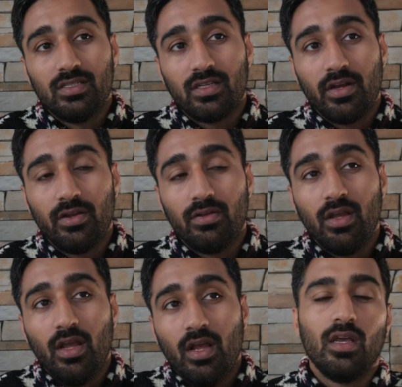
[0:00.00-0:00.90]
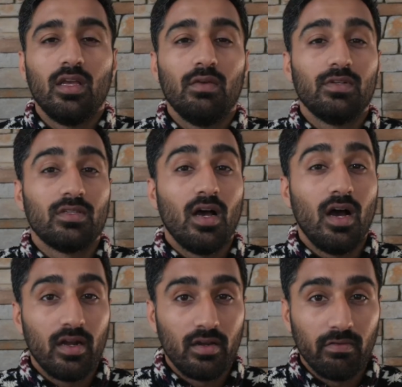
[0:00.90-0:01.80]
So it was
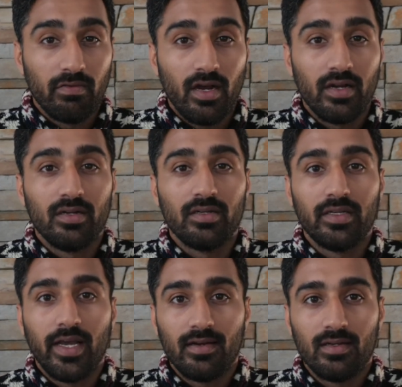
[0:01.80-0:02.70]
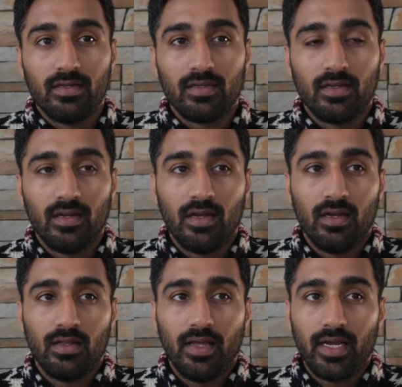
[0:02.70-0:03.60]
hard to find talent
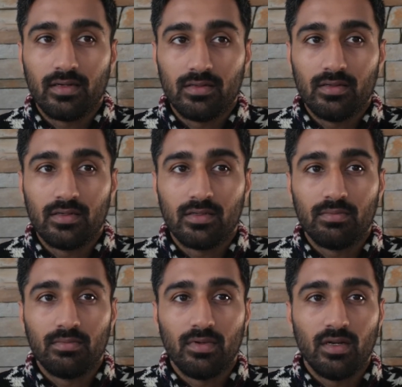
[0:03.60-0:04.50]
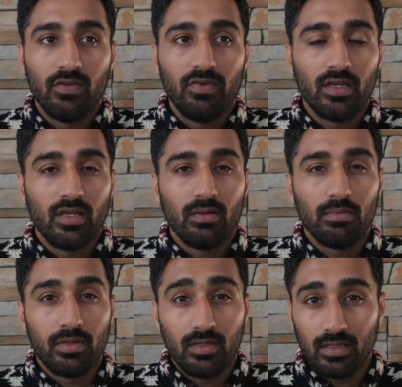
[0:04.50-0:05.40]
actors living in
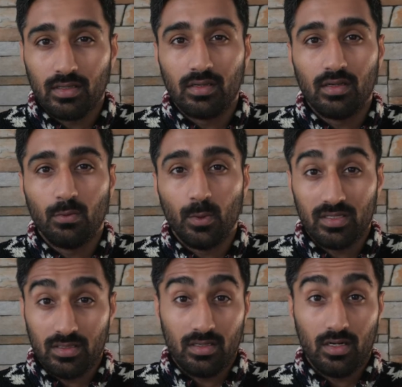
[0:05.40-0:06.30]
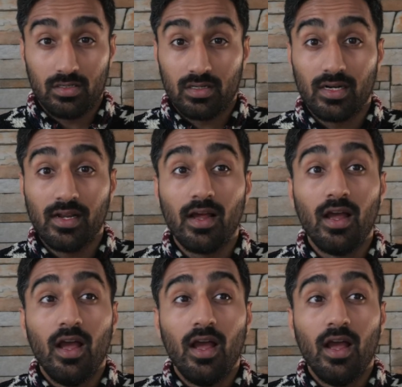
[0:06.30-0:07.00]
Perth, Western Australia.